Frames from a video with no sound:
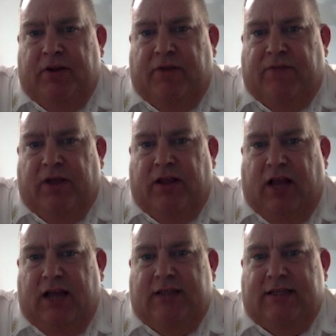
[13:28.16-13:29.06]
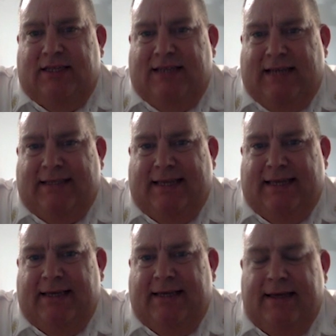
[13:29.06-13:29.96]
the front lines of the
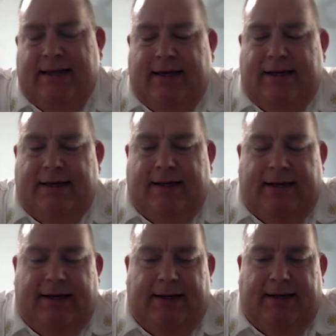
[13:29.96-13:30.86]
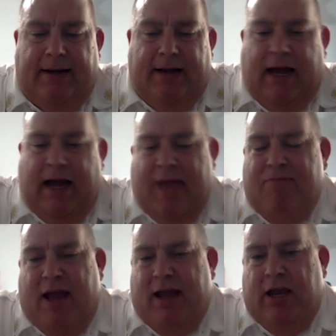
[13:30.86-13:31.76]
testing. I'm
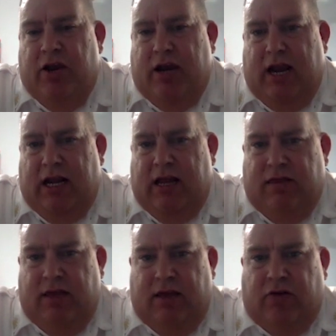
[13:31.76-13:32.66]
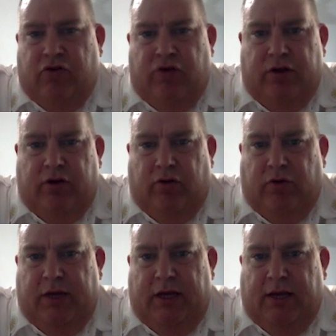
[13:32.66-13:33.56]
not hearing anything critical
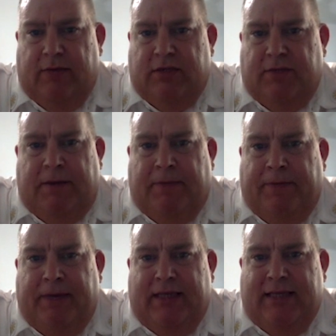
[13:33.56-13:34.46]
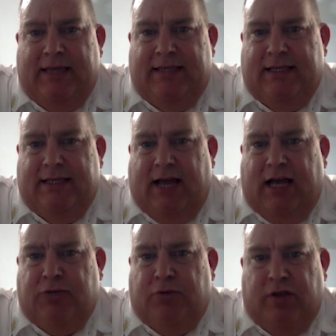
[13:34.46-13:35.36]
when it comes to people being tested at the
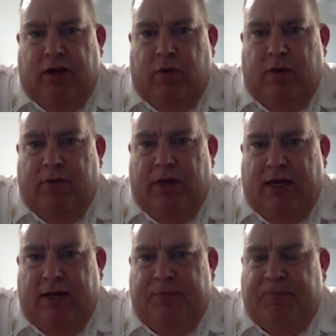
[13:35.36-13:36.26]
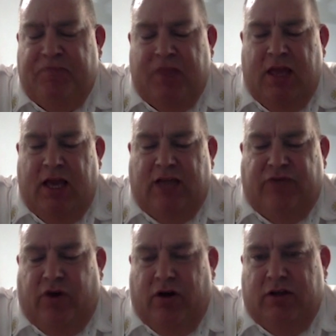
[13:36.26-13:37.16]
hospital that we bring in. As
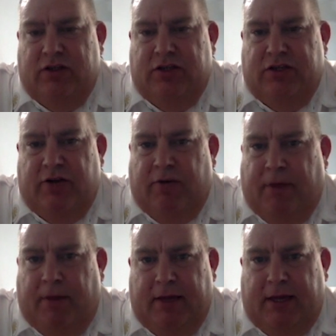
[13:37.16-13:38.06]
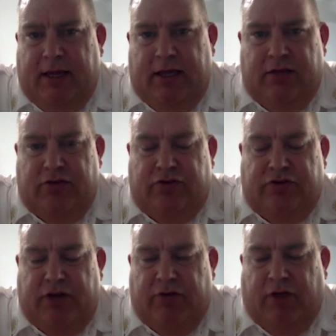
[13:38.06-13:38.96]
far as the general public getting
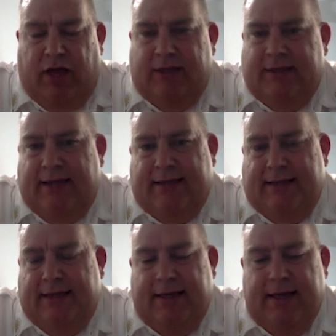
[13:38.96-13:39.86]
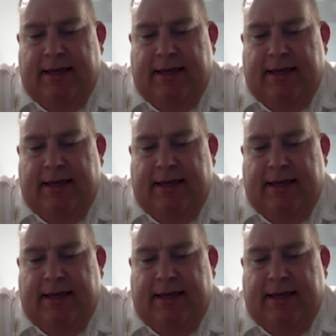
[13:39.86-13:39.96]
generalized testing,